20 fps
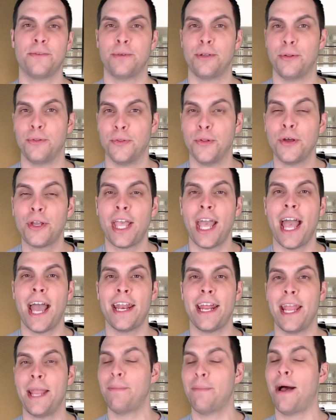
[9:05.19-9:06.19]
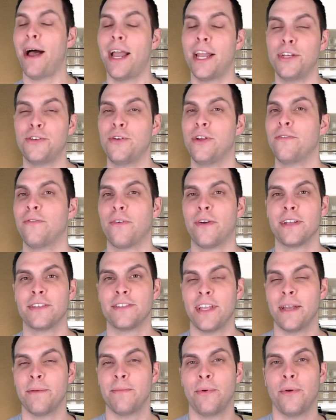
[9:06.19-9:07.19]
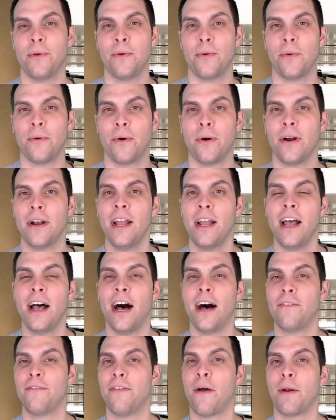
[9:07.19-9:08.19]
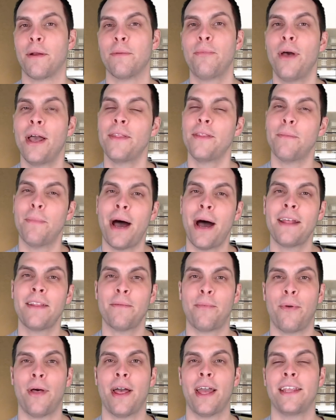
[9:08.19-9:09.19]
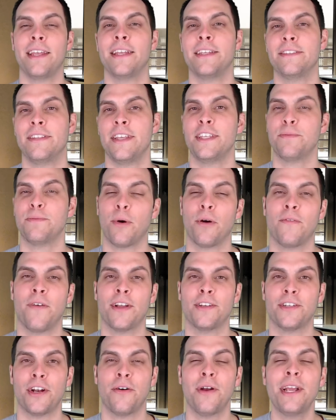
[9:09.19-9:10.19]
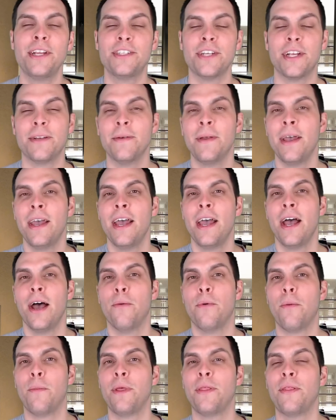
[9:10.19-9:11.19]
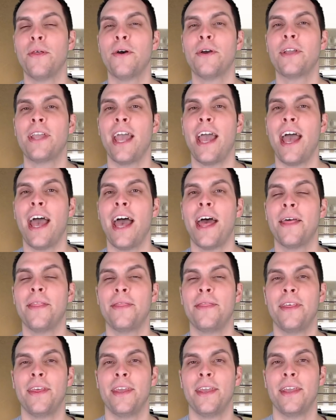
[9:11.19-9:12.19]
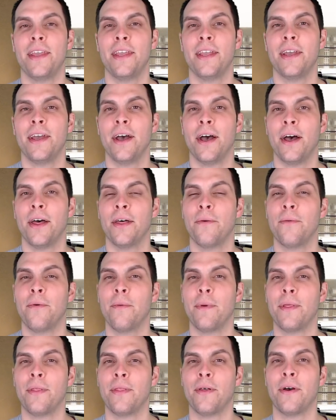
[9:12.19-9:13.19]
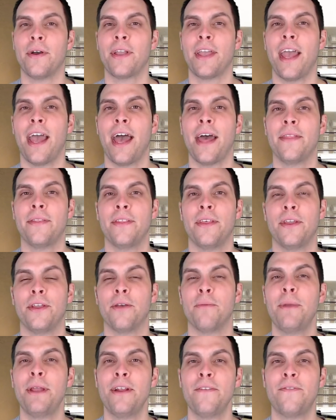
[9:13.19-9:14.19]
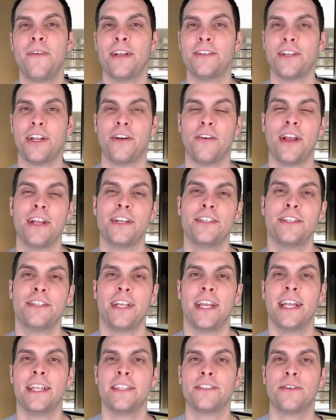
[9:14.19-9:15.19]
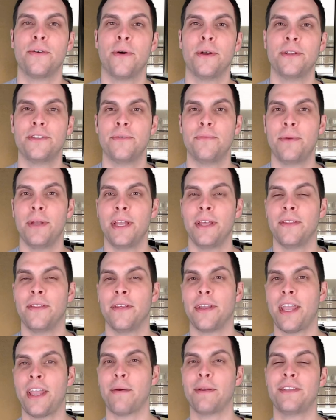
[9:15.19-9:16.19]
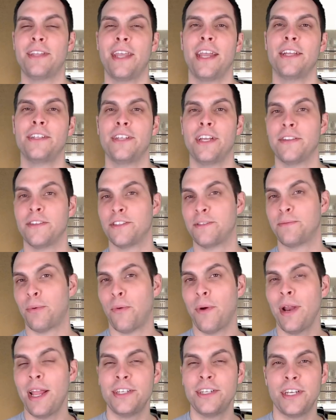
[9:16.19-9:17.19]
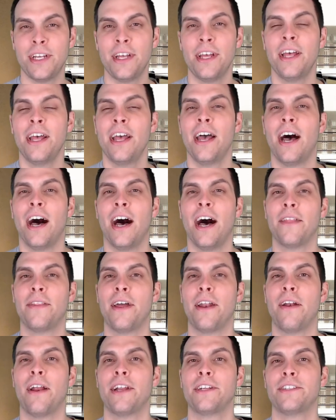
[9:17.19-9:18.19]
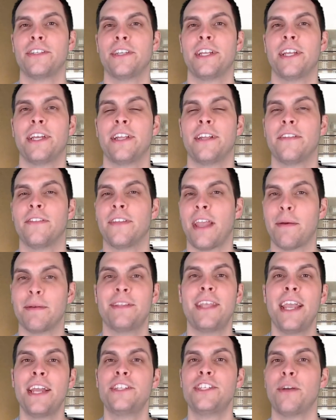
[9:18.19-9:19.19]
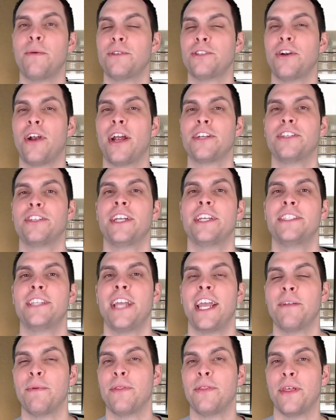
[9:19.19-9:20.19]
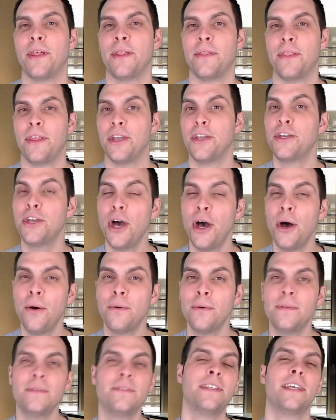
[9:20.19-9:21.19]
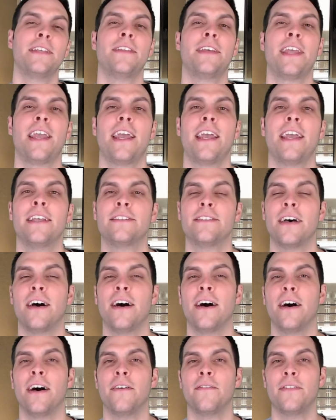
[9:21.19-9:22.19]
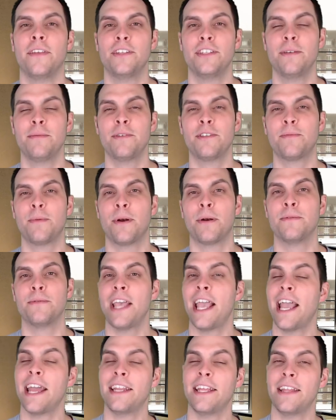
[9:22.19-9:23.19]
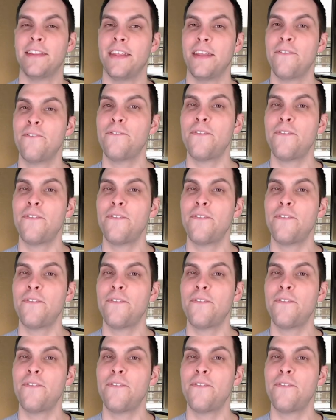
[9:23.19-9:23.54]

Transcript: So when you look at a pine tree, for example, or a flowering plant, the body of the plant is the sporophyte generation when we look at the uh, when we look at the gametophyte generation, it's going to be the gametangia and the sporangia uh, that are actually the gametangia, which are actually contained within the cones in the case of the gymnosperms, and in the